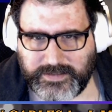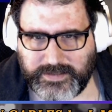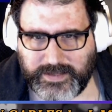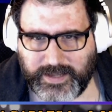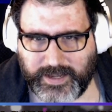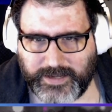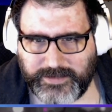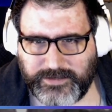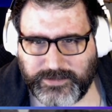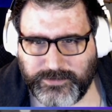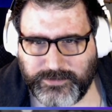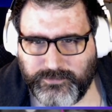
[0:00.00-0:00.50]

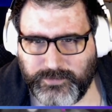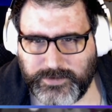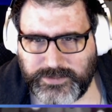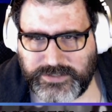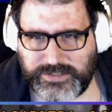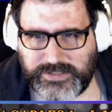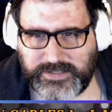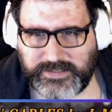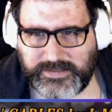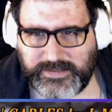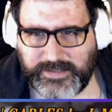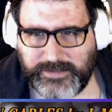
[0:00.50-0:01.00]
I do wish
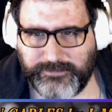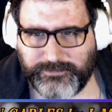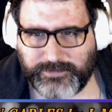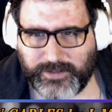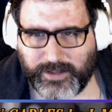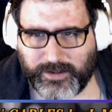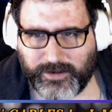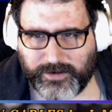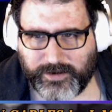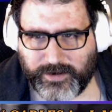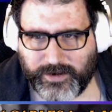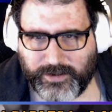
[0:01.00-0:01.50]
she'd lived
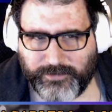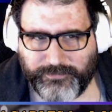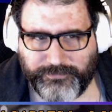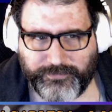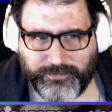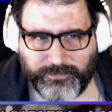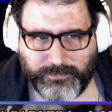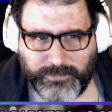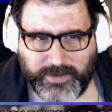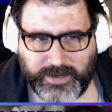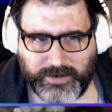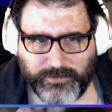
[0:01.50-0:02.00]
long enough
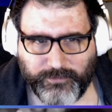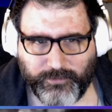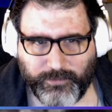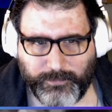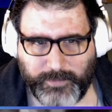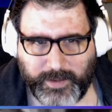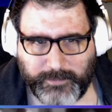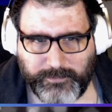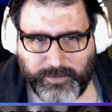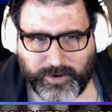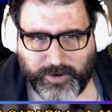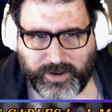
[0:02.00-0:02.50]
for me to
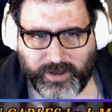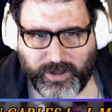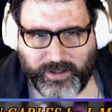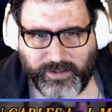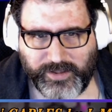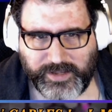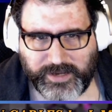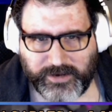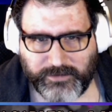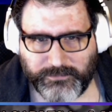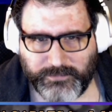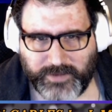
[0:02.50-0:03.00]
remember
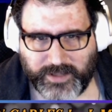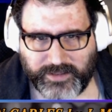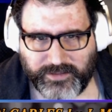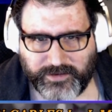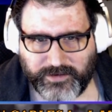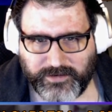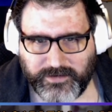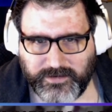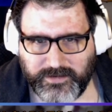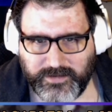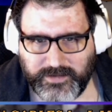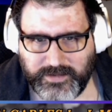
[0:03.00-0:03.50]
calling her
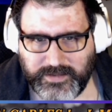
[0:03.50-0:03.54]
mother.